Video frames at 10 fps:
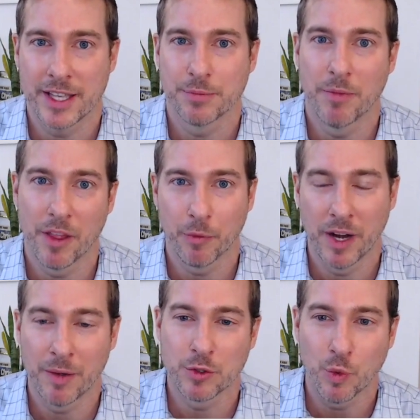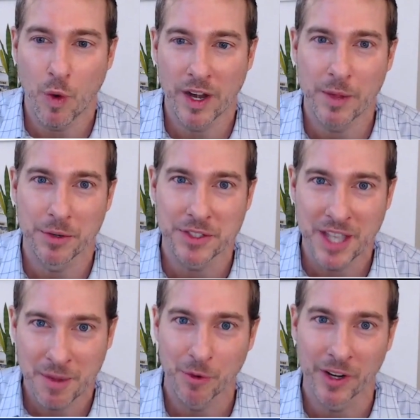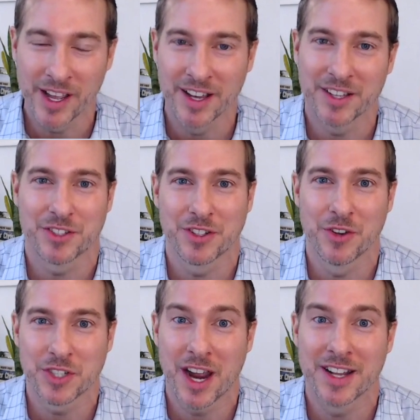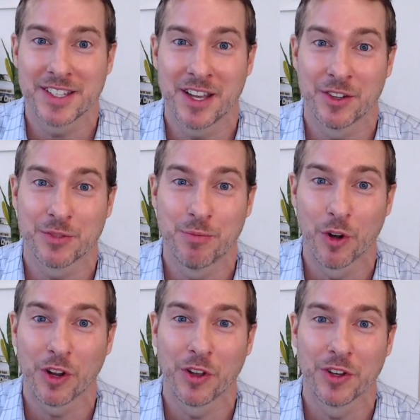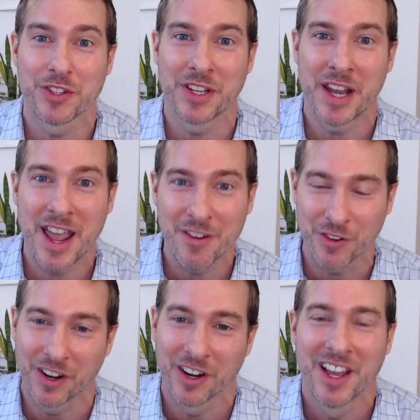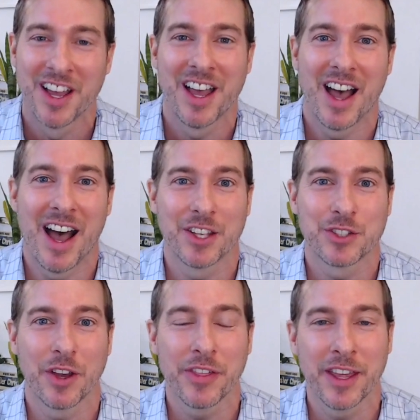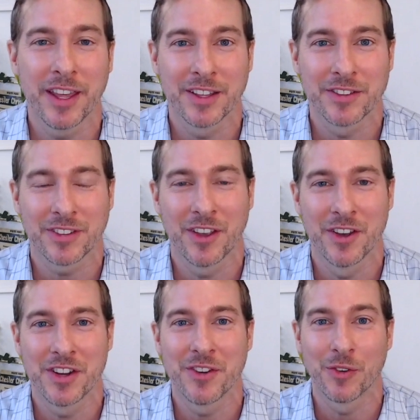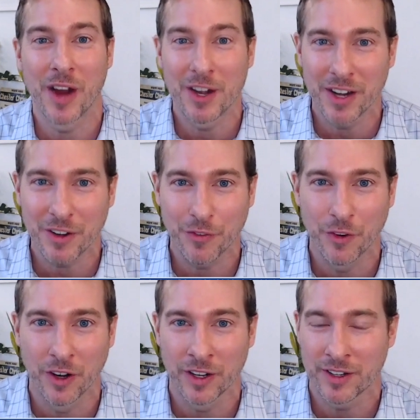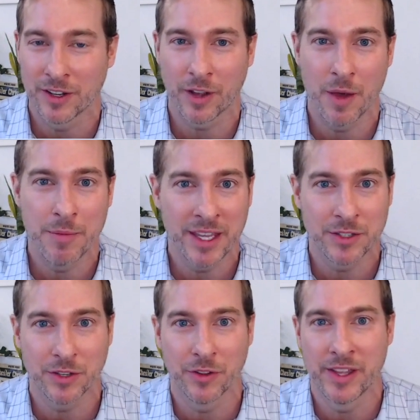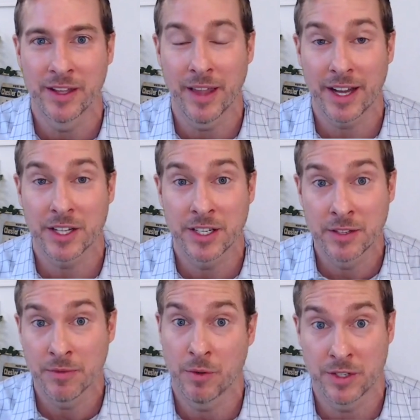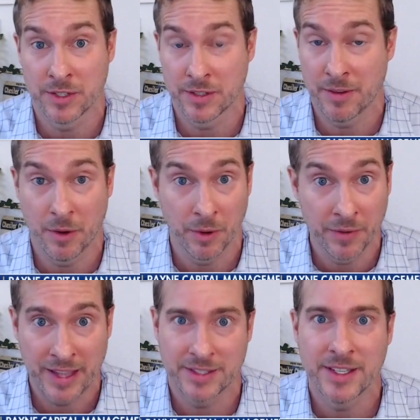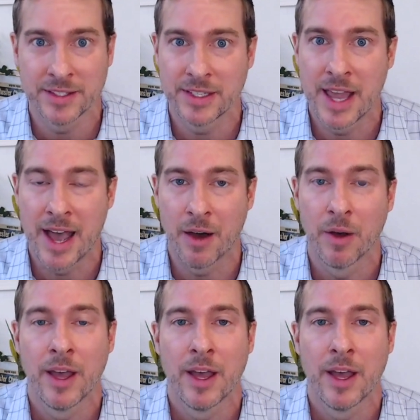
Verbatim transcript: last month went up 20%, Maria. So China's selling us more goods than ever. Uh, so I think it's good rhetoric for you know coming into the election, which is you know we're in that season now.